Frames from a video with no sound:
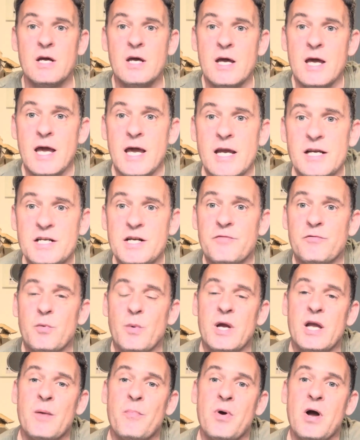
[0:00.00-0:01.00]
Each and every
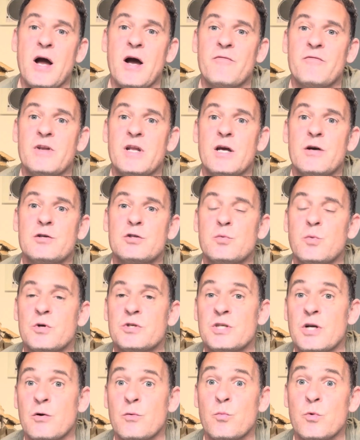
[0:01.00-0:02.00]
week I put out videos as to what's
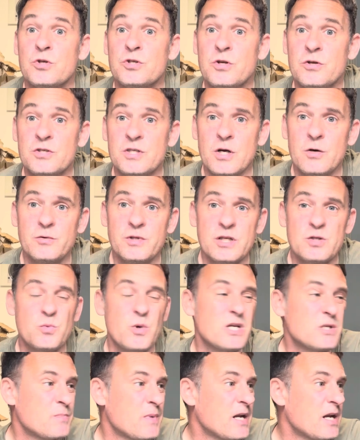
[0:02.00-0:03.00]
sold and what's not sold. This
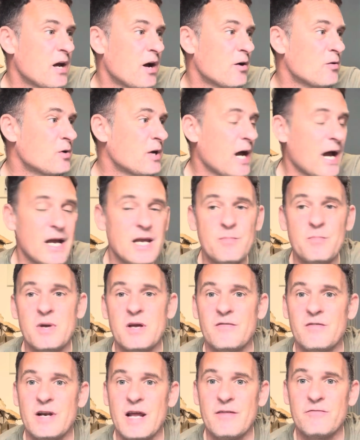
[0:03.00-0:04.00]
week's been okay, bit
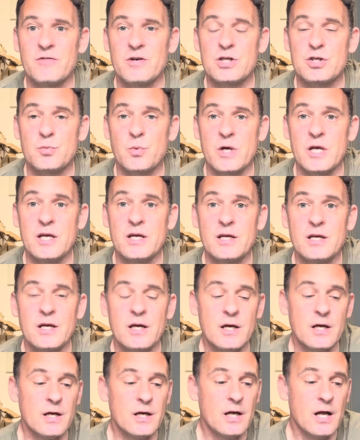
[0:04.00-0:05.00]
of an average week.
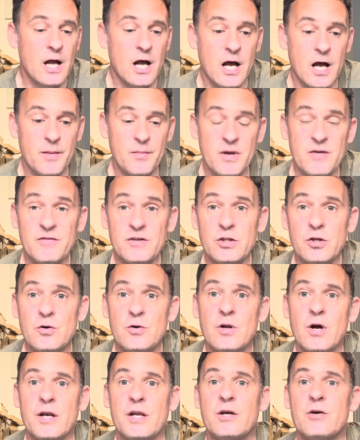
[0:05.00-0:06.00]
If you do
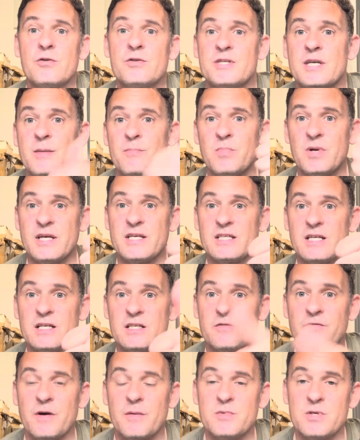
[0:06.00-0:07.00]
like the content, please give us
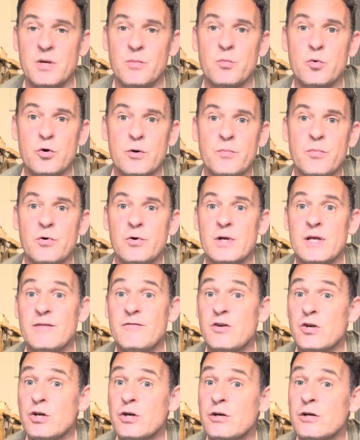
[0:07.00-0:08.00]
a thumbs up. More importantly, if
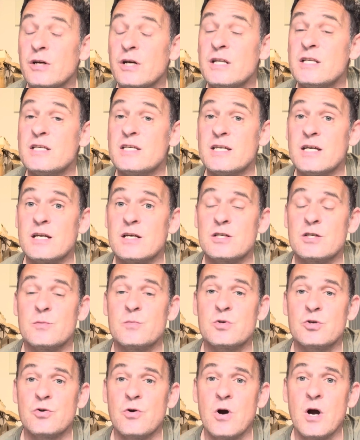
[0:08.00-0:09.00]
you could consider
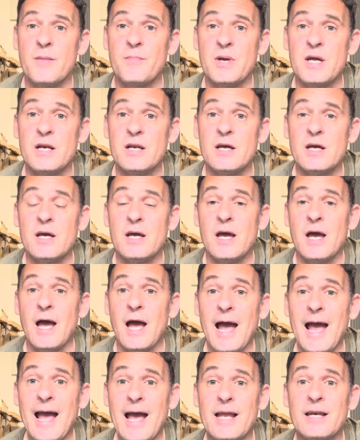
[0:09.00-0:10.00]
subscribing,
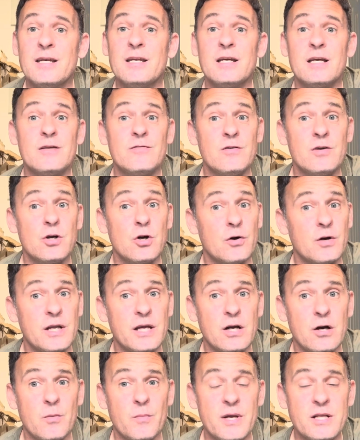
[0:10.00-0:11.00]
and if you've got any
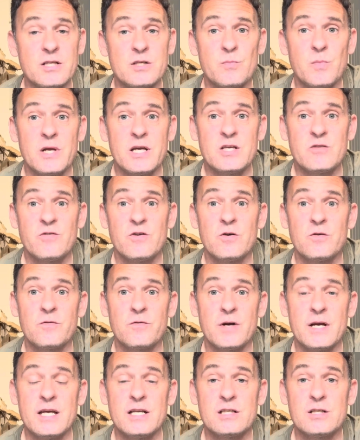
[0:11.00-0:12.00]
comments, please feel
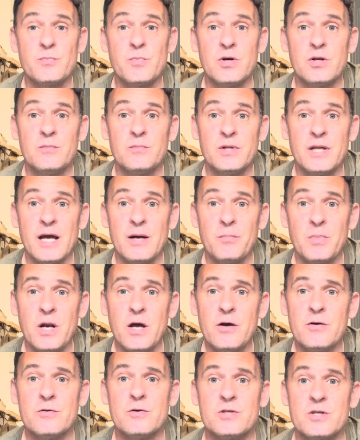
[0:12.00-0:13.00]
free to put them down
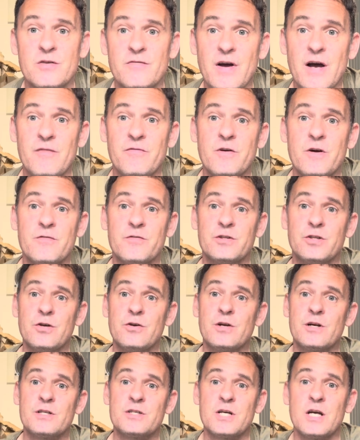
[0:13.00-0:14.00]
below. So without further ado, I'm
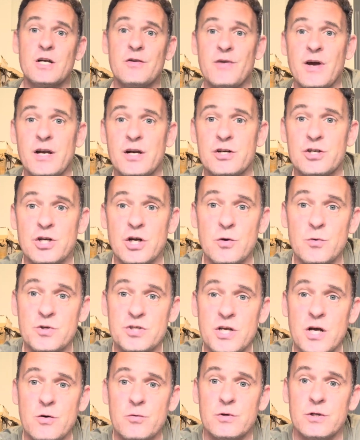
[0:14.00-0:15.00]
going to turn you around and show you what's
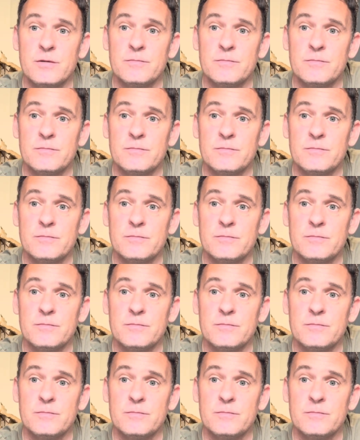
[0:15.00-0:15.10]
sold.